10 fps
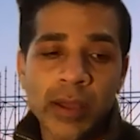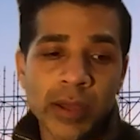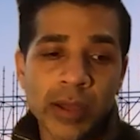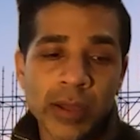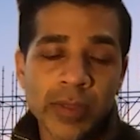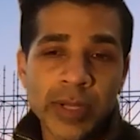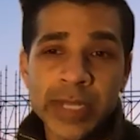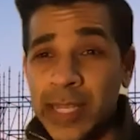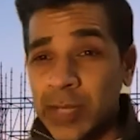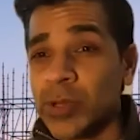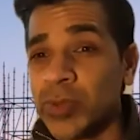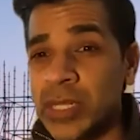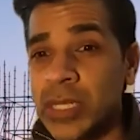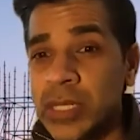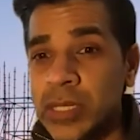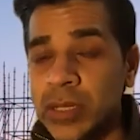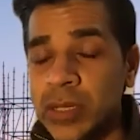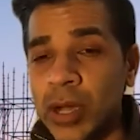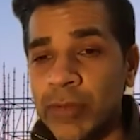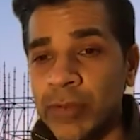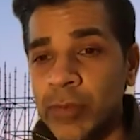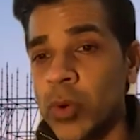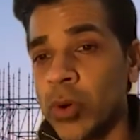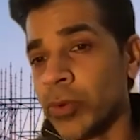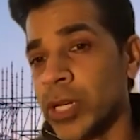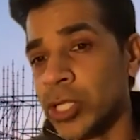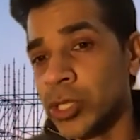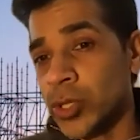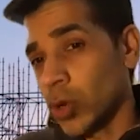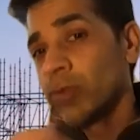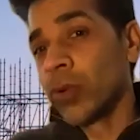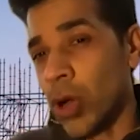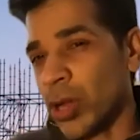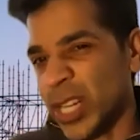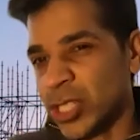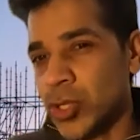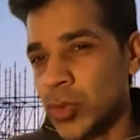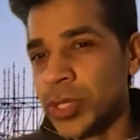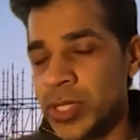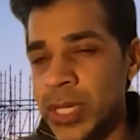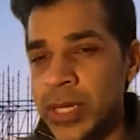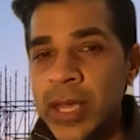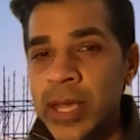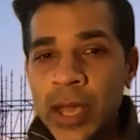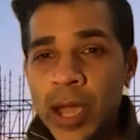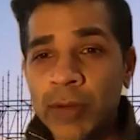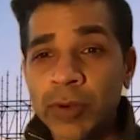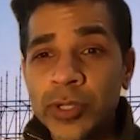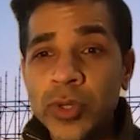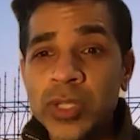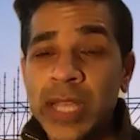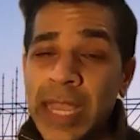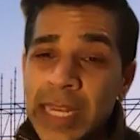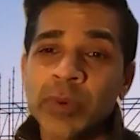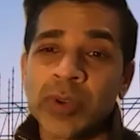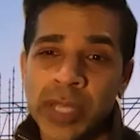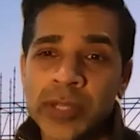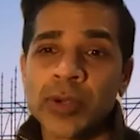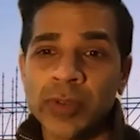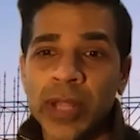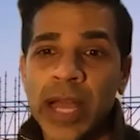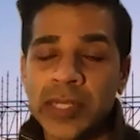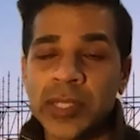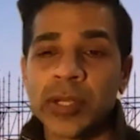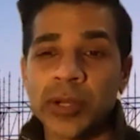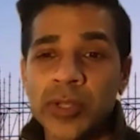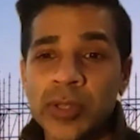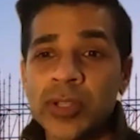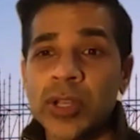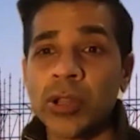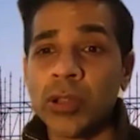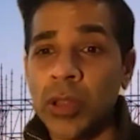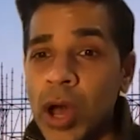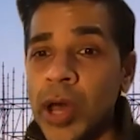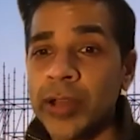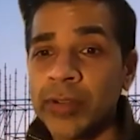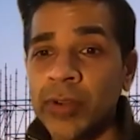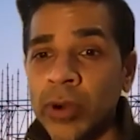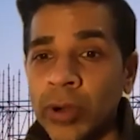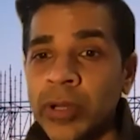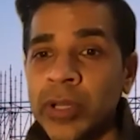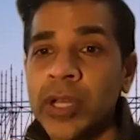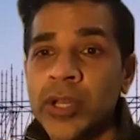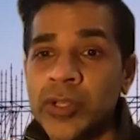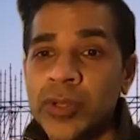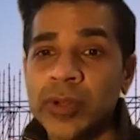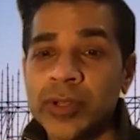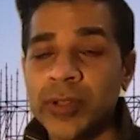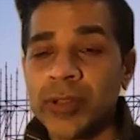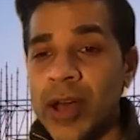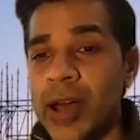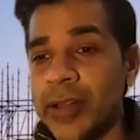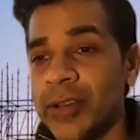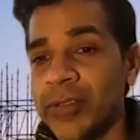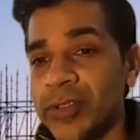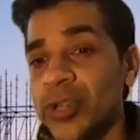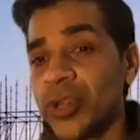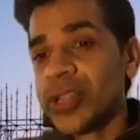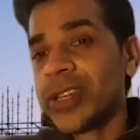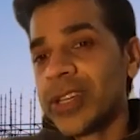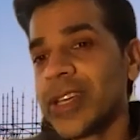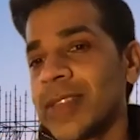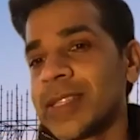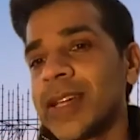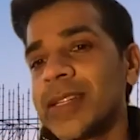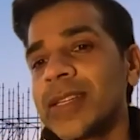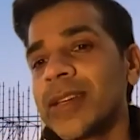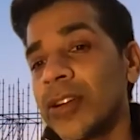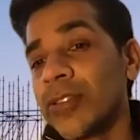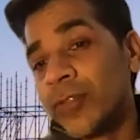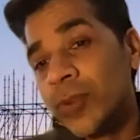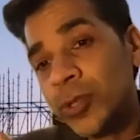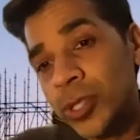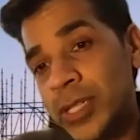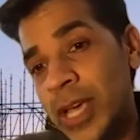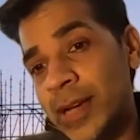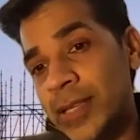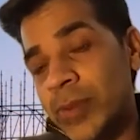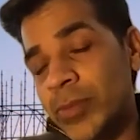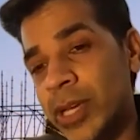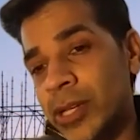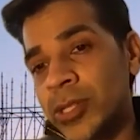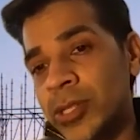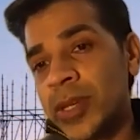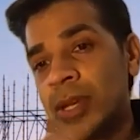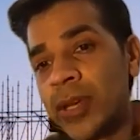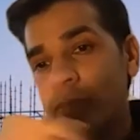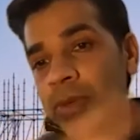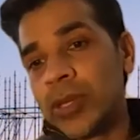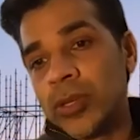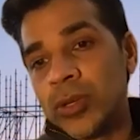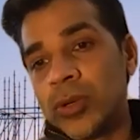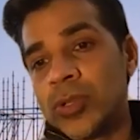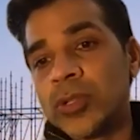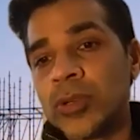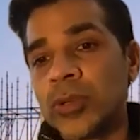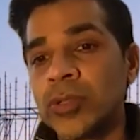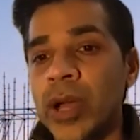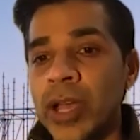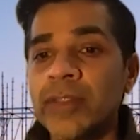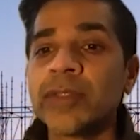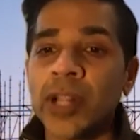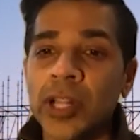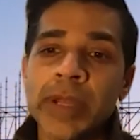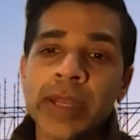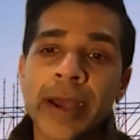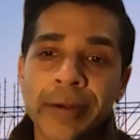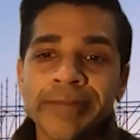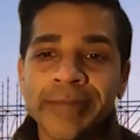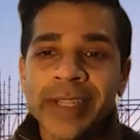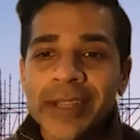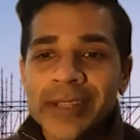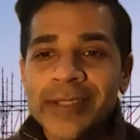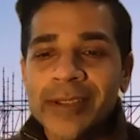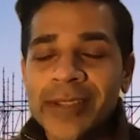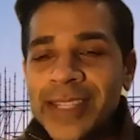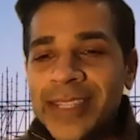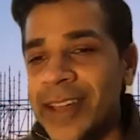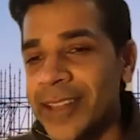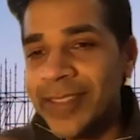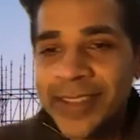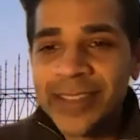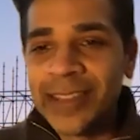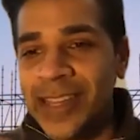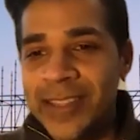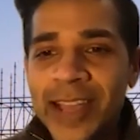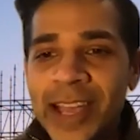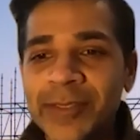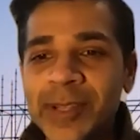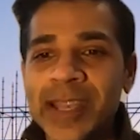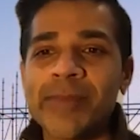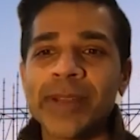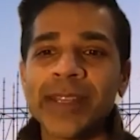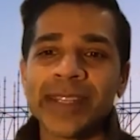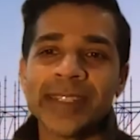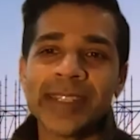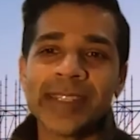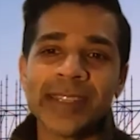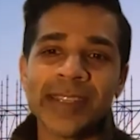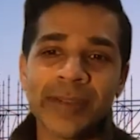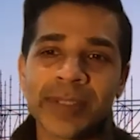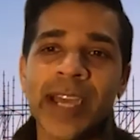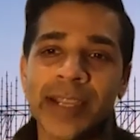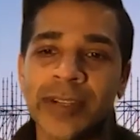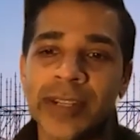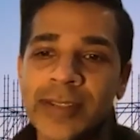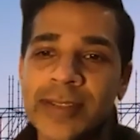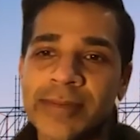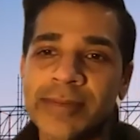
the taxable receipts from corporations overall, not just real estate, have reduced 80% over last year. So there's a lot of hurt. So there's a lot of good in this idea of future tax obligations being used to drive development now. So that's kind of the lay of the land of what's happening in DC and with tax credits.